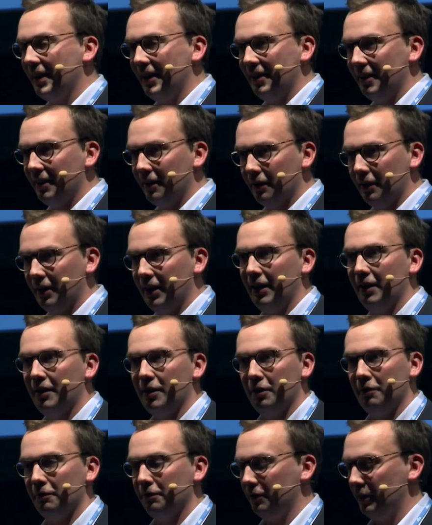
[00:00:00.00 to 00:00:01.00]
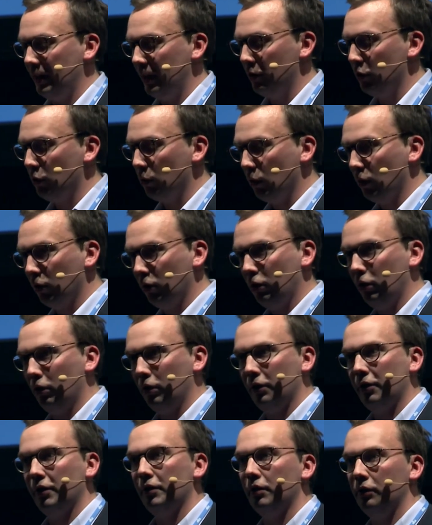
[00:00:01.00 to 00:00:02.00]
they, they, they, kind of they know
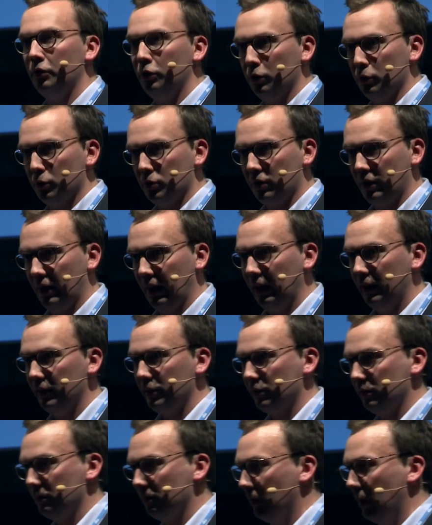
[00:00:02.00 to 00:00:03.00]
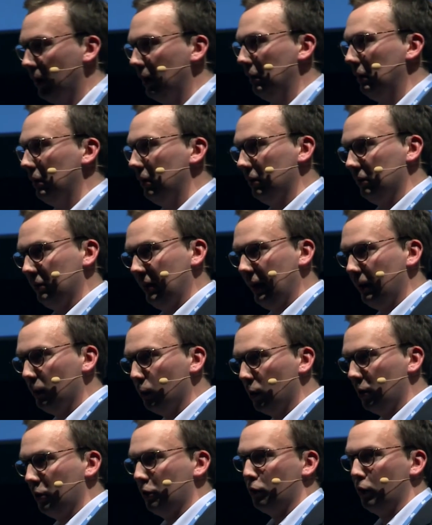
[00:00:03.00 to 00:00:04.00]
all the newest things. Uh,
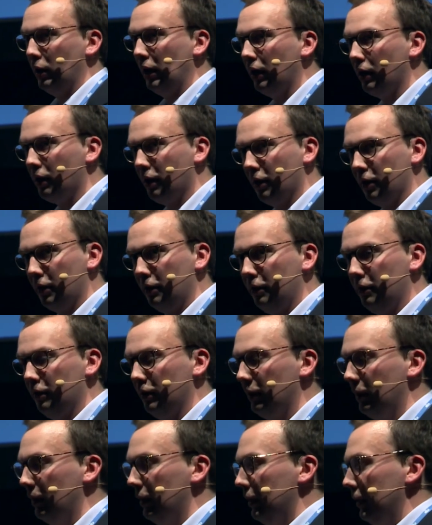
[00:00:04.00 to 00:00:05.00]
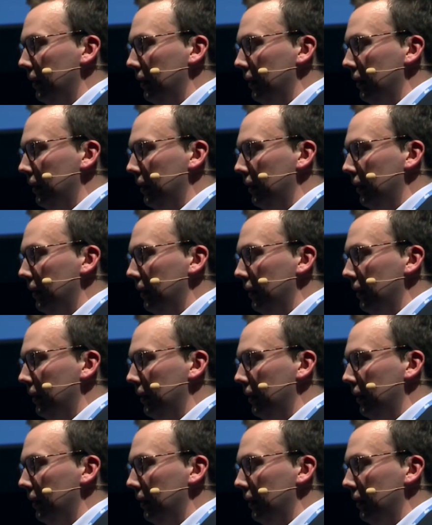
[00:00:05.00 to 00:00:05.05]
they work really hard.